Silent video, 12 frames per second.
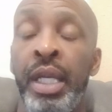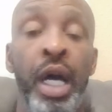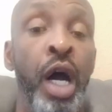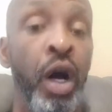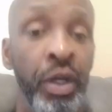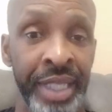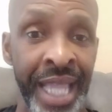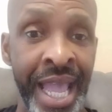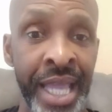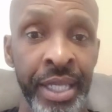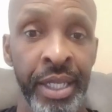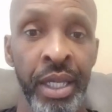halt
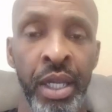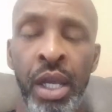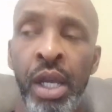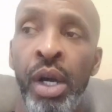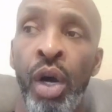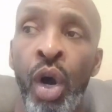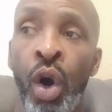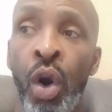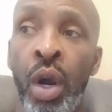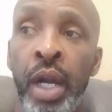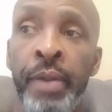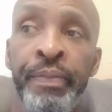that
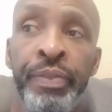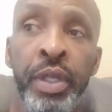or